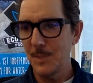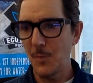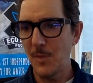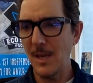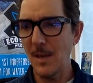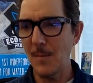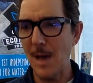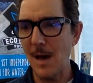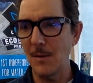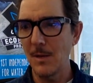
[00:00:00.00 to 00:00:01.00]
thinking
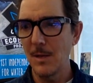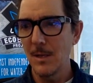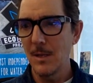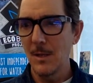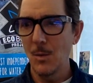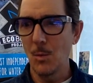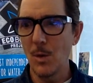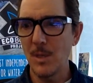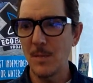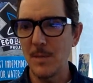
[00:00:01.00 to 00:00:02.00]
about
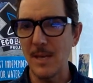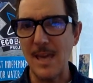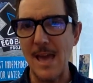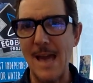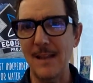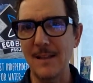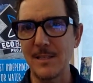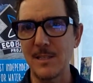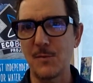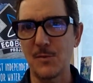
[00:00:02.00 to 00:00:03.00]
what could be a
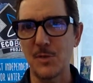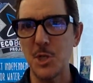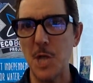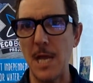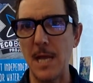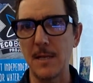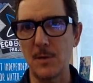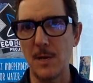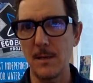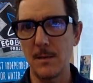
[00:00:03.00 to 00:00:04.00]
catalyst for change,
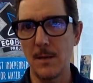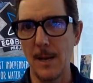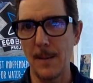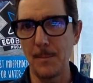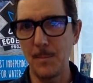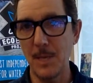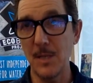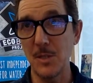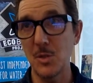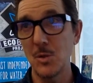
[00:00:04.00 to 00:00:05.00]
right?
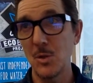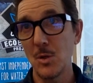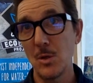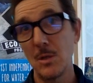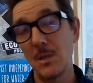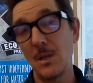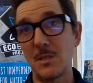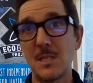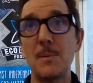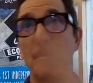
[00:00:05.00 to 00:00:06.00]
Because,
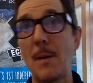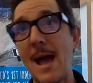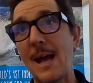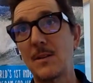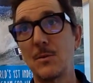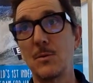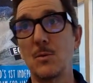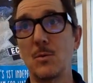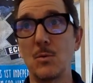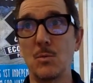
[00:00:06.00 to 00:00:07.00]
stepping back
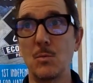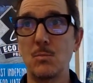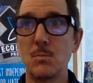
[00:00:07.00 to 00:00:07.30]
to,